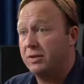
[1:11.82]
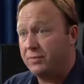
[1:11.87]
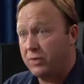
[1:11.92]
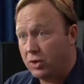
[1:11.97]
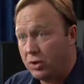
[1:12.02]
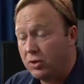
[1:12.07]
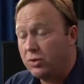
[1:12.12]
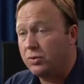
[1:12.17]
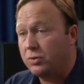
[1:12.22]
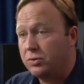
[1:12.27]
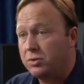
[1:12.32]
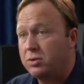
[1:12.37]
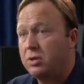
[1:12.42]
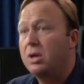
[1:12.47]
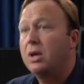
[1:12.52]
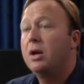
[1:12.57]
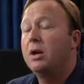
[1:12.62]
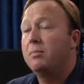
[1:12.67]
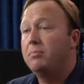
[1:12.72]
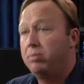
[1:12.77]
have used
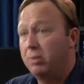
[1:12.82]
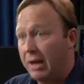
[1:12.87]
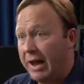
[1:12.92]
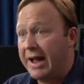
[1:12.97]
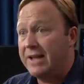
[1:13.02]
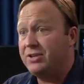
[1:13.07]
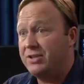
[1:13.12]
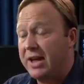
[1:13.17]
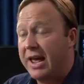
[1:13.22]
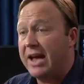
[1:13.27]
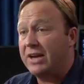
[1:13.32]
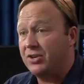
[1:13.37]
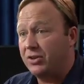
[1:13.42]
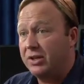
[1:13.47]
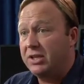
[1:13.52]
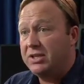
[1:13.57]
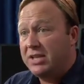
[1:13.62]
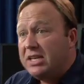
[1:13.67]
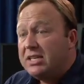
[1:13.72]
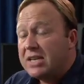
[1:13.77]
plants to
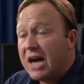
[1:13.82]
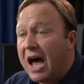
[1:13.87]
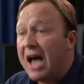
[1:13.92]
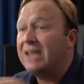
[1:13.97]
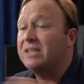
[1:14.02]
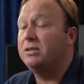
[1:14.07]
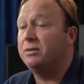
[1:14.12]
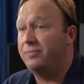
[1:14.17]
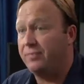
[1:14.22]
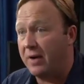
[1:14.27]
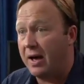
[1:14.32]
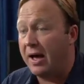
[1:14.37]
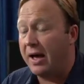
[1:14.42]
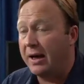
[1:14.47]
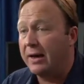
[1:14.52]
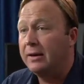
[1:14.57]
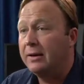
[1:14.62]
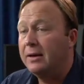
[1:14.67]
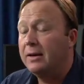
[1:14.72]
actually detoxify